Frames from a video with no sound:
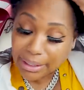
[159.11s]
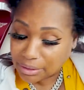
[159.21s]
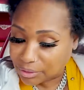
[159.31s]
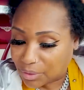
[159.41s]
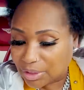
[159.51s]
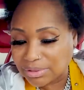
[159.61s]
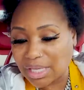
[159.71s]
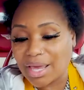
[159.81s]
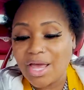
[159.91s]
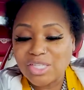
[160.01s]
You know what I'm
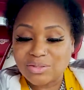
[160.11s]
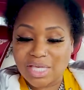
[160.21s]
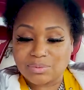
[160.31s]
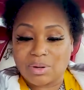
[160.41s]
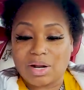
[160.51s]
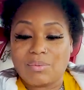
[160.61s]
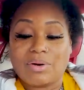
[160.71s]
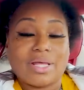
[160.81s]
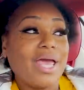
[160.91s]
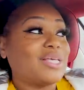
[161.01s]
saying? So that's what I
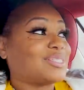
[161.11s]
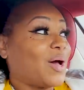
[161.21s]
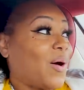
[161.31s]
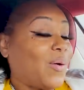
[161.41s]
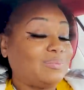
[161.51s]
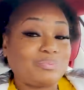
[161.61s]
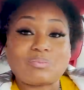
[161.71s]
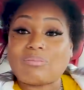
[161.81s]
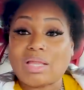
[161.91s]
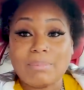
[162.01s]
wanted. So
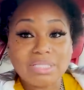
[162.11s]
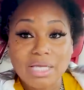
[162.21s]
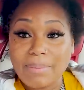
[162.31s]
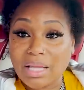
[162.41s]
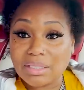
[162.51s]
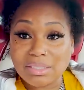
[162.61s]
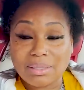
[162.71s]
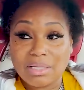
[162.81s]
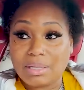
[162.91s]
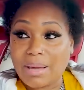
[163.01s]
let me tell you about
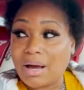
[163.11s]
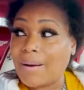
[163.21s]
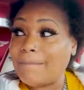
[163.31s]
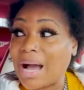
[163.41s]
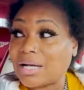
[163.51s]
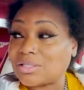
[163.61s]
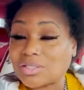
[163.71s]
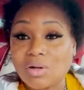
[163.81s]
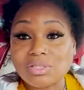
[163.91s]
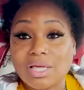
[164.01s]
a little about my
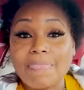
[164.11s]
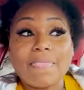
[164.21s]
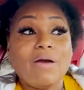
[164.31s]
consultant.